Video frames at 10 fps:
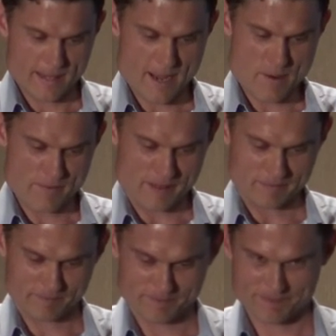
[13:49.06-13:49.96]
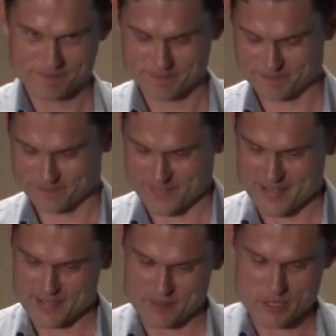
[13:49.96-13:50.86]
However,
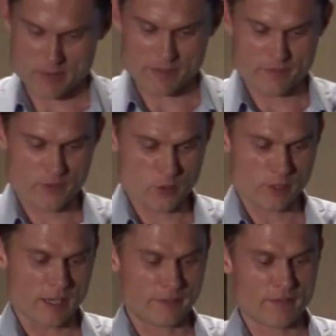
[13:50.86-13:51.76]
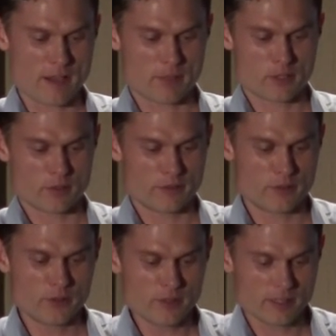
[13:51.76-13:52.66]
when you add a fiber to a
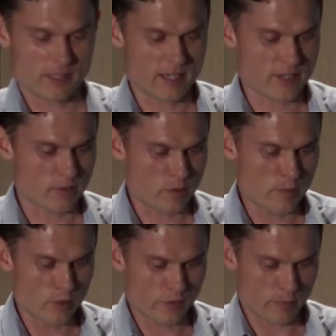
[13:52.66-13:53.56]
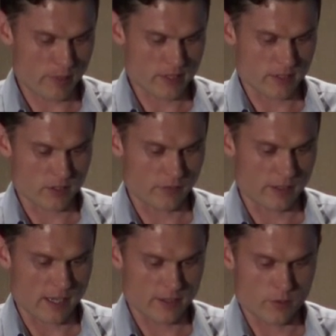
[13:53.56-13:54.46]
food, it doesn't remove the presence of
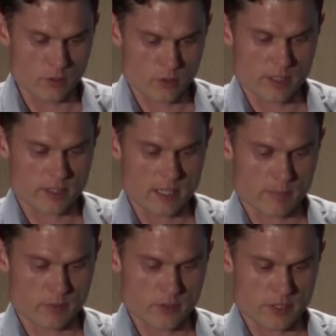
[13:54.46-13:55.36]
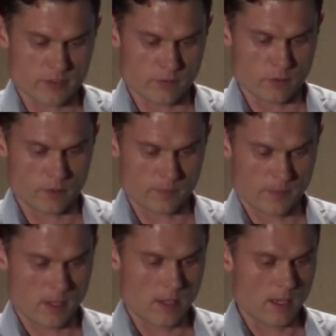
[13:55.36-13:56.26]
the other nutrients in that processed food.
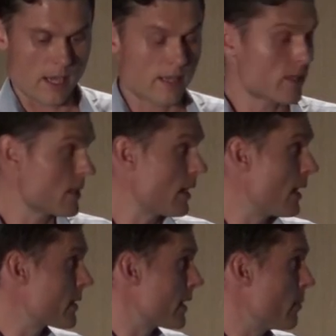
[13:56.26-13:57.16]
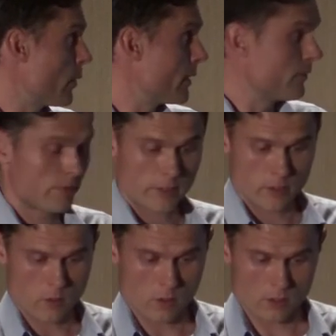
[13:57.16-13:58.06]
And this is our last key point for the
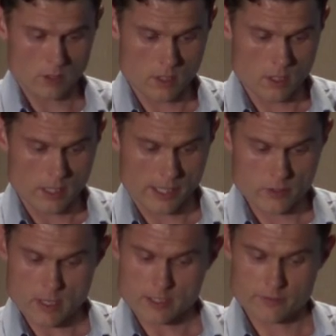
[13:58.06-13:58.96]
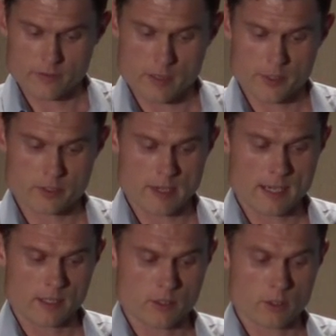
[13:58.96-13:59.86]
talk. Extracted fibers are
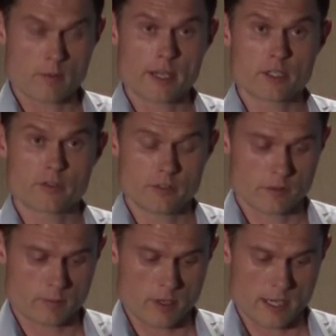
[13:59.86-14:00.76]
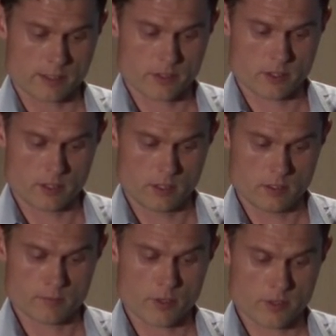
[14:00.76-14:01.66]
added to a range of different products,
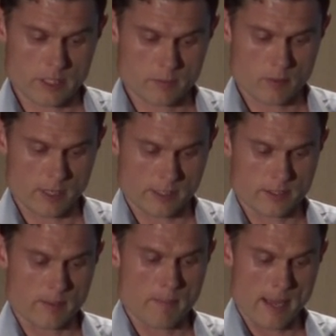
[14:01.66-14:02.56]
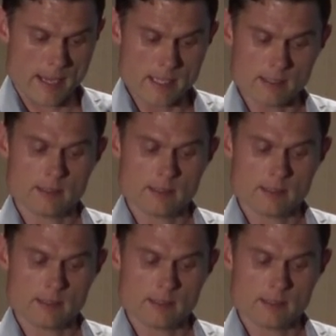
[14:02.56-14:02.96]
processed products that may